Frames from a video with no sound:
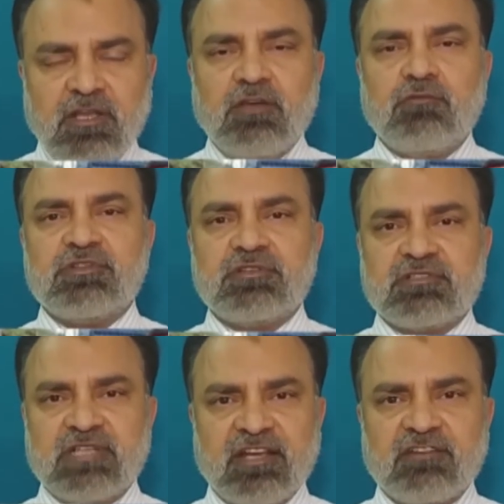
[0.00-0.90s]
which is
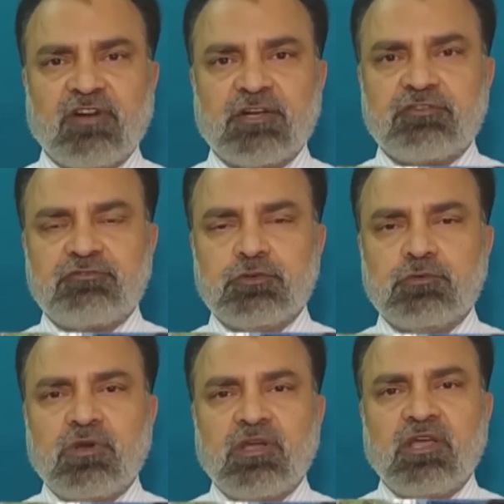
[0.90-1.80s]
right in front of
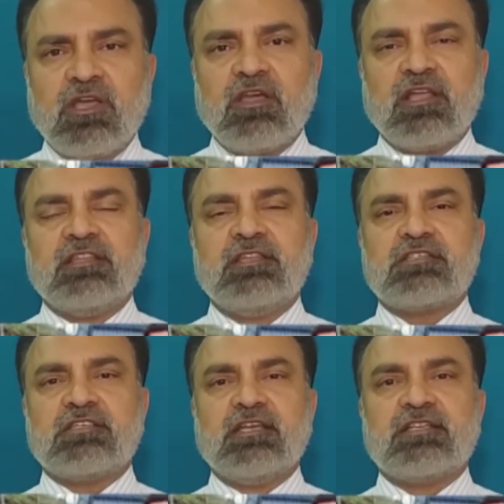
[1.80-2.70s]
you. This
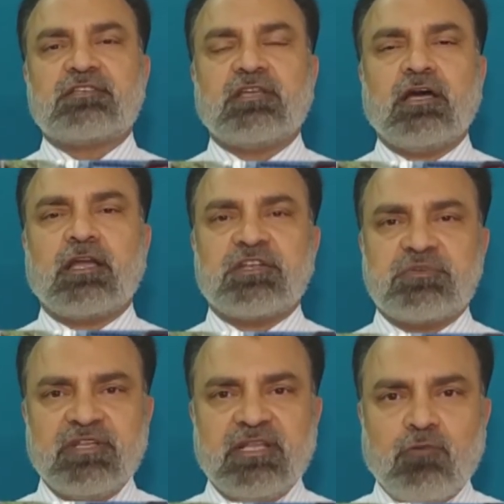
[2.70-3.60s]
is a
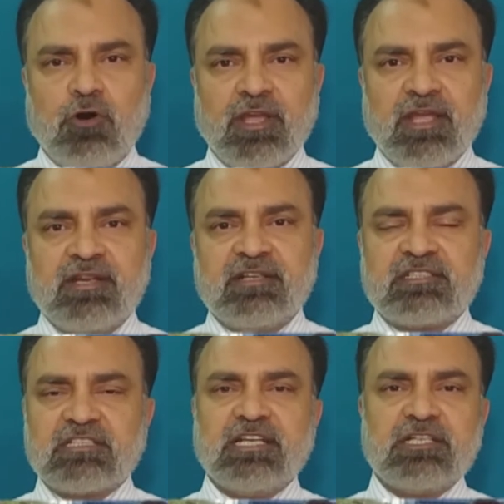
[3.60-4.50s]
Kashmiri boy
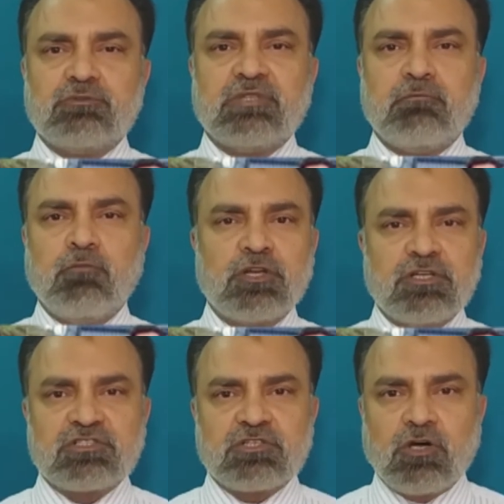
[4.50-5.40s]
tied to the
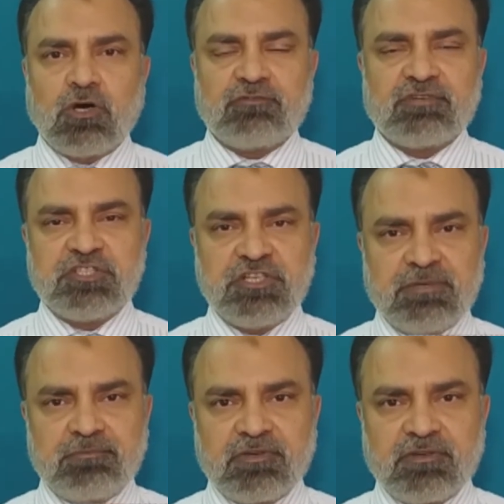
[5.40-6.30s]
bonnet of a jeep.